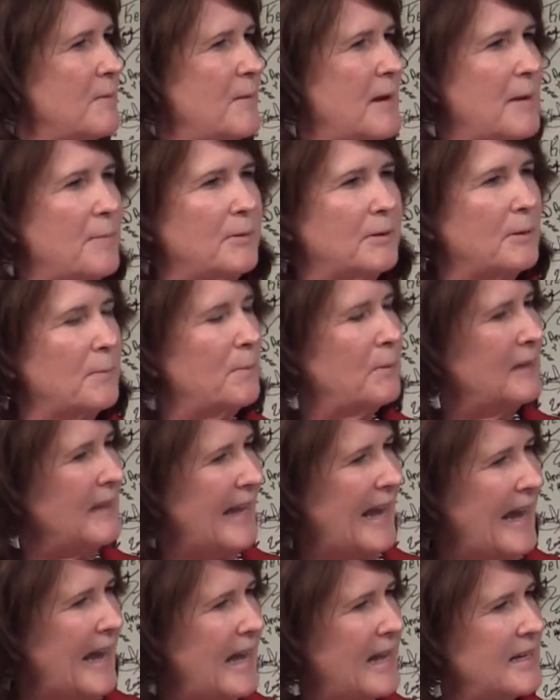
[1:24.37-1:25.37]
to be able to
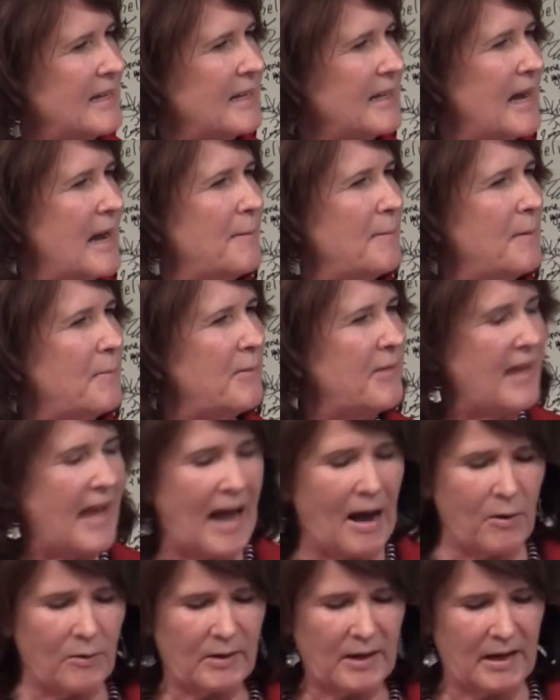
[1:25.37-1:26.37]
plan, to come up with
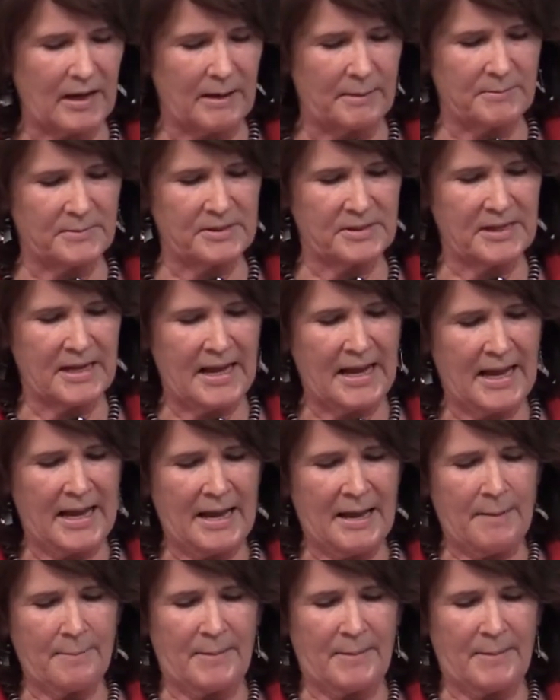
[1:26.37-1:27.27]
the outcomes,